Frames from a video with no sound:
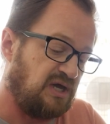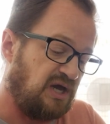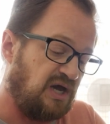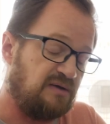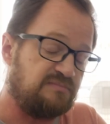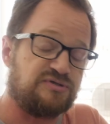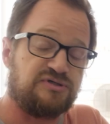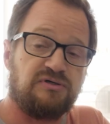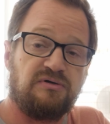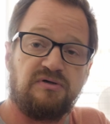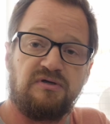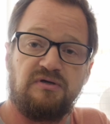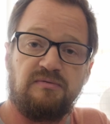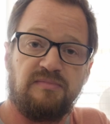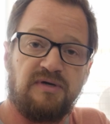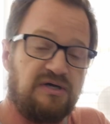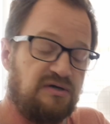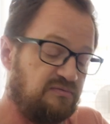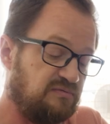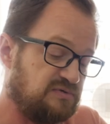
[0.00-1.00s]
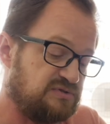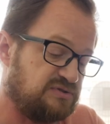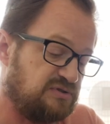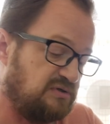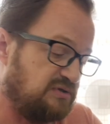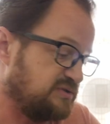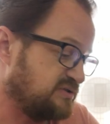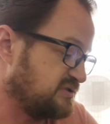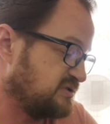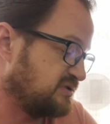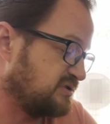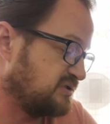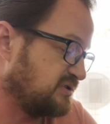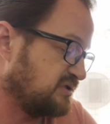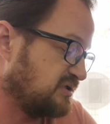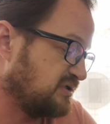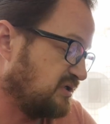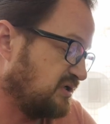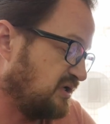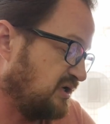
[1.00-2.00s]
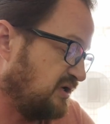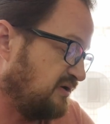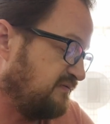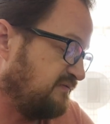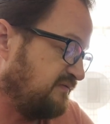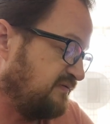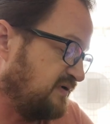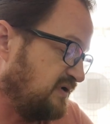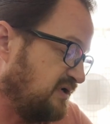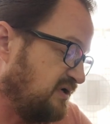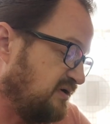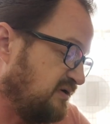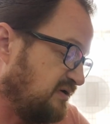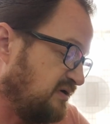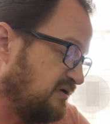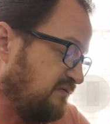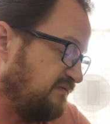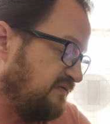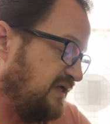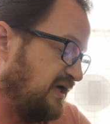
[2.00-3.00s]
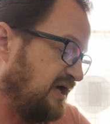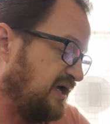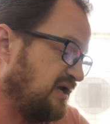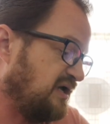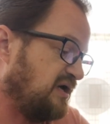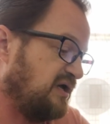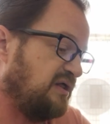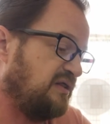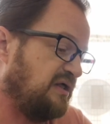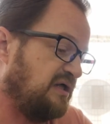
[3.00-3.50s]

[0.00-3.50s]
I'm showing you my results of that.